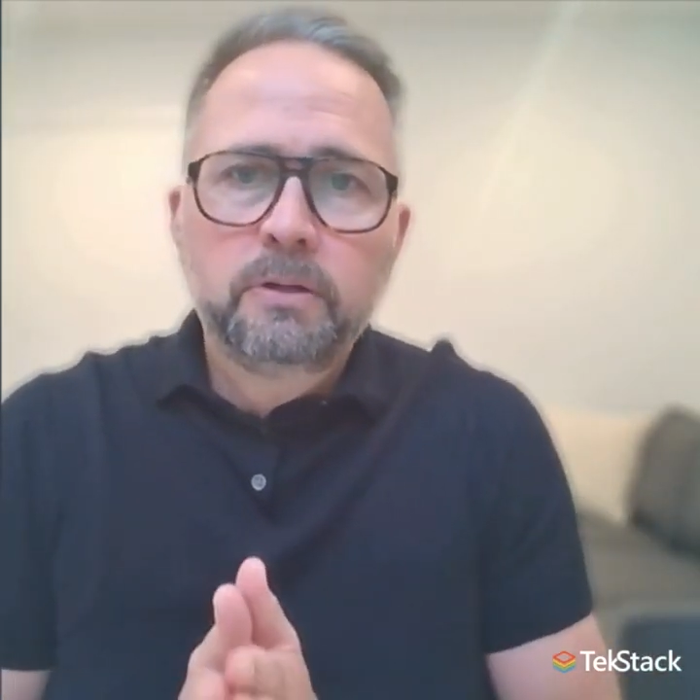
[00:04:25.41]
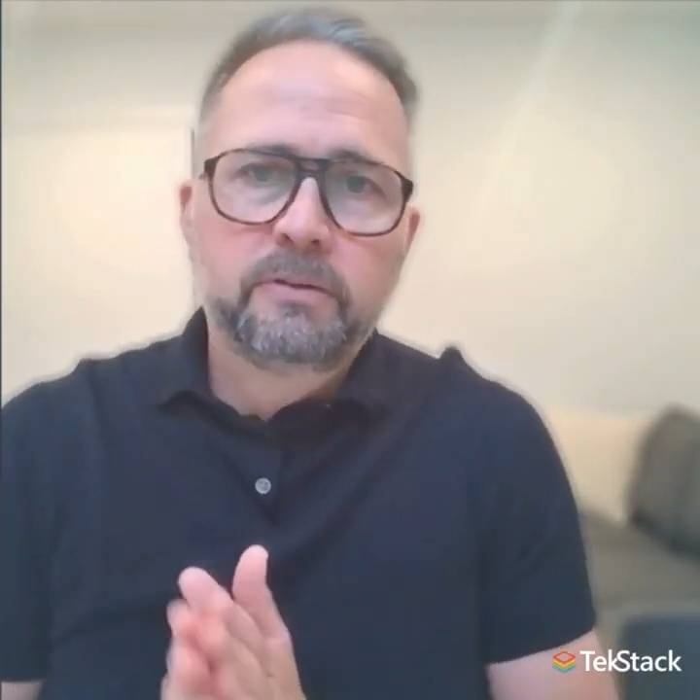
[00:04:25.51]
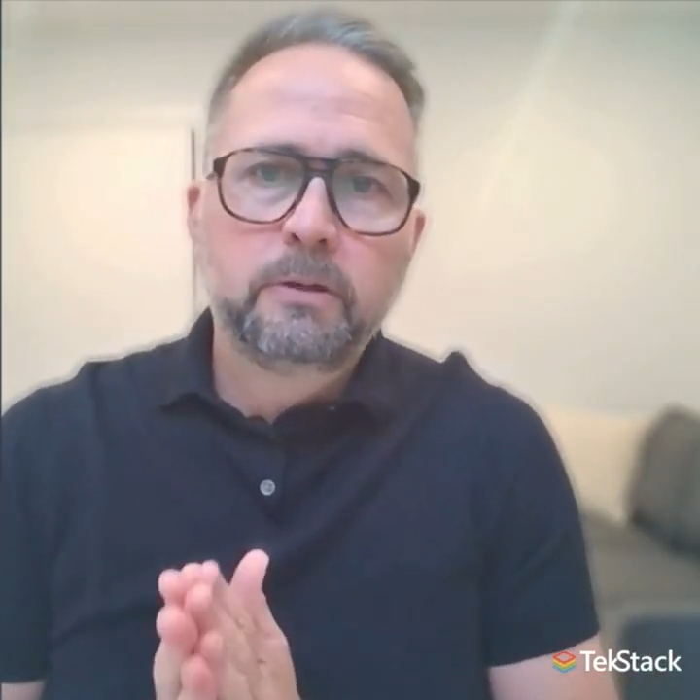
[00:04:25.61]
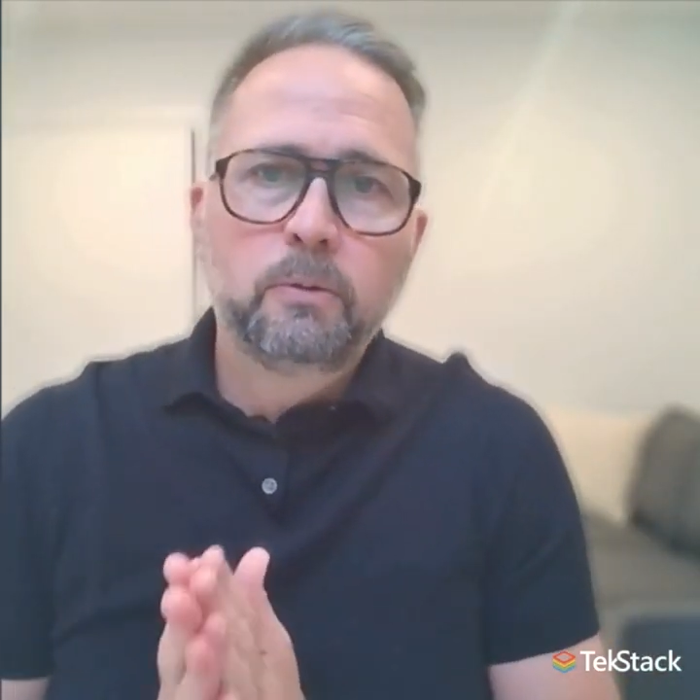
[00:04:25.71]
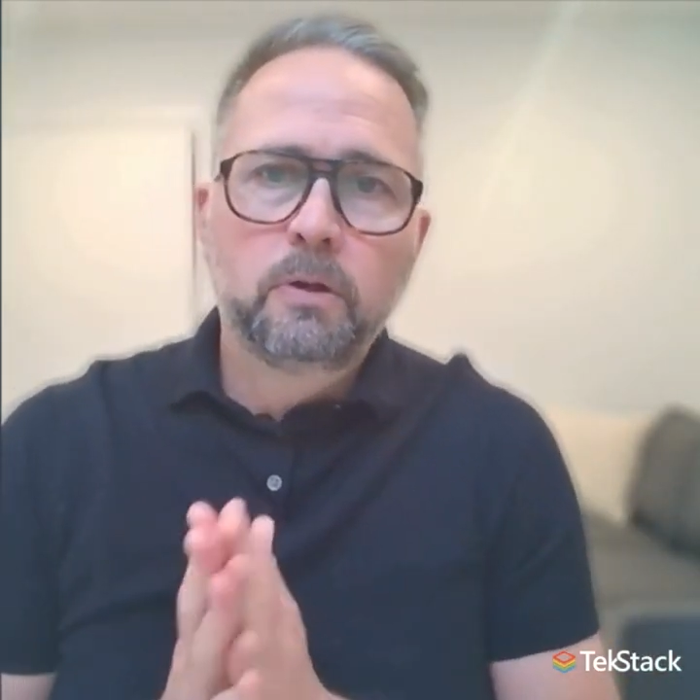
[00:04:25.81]
is
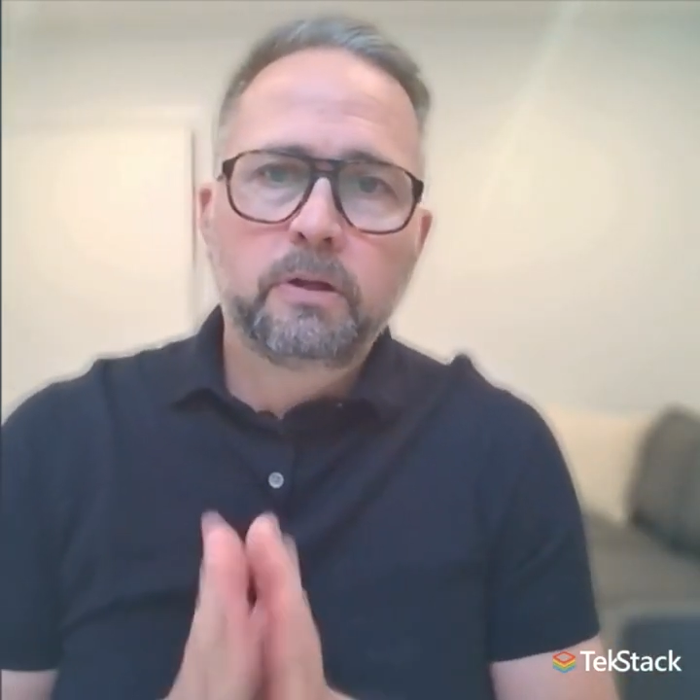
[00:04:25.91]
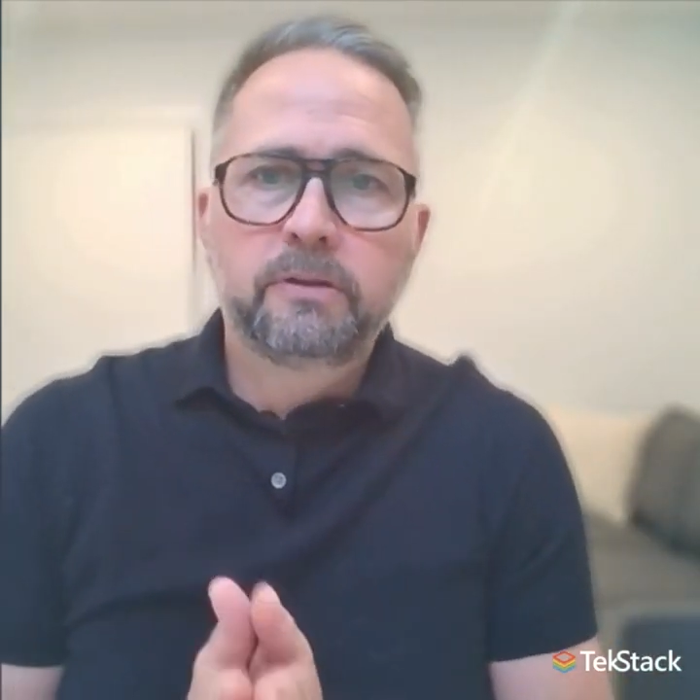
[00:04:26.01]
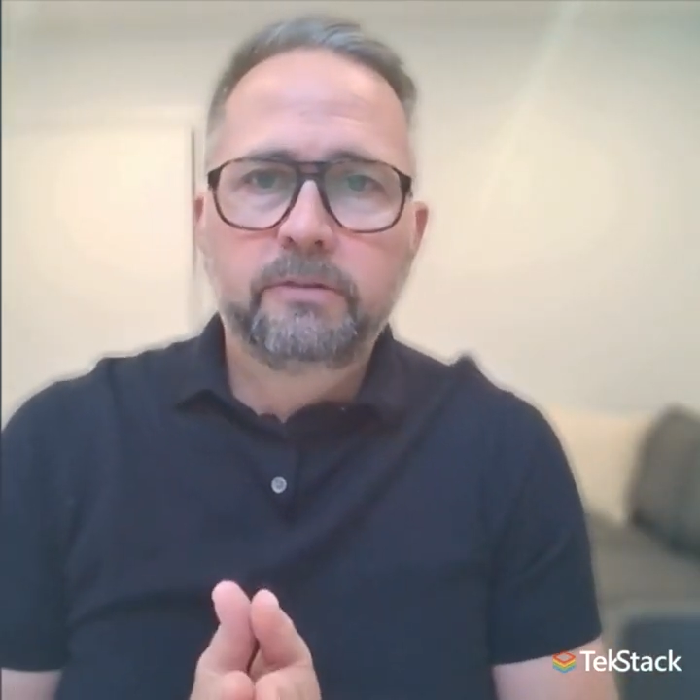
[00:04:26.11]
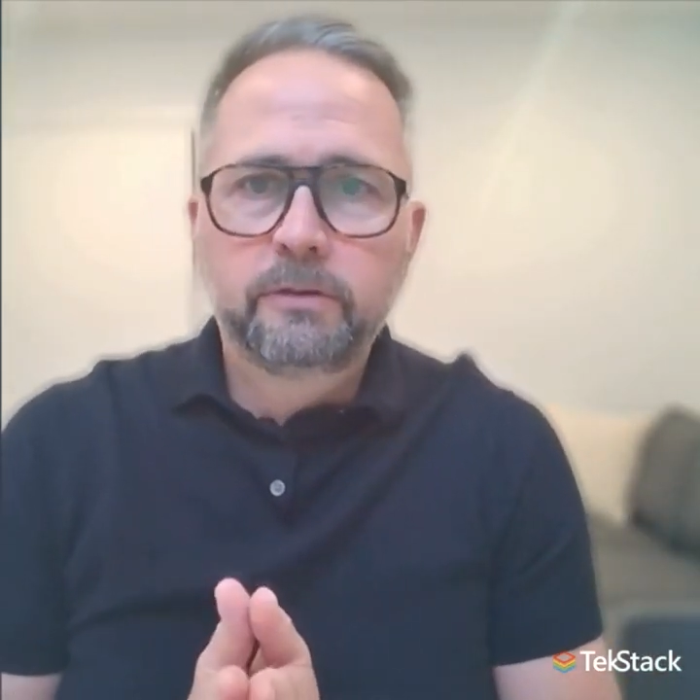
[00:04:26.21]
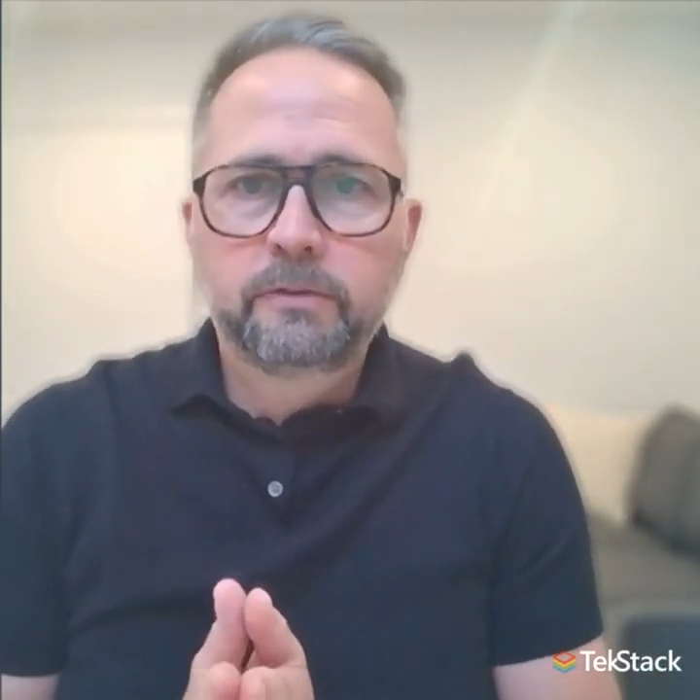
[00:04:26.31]
that you want to look at sales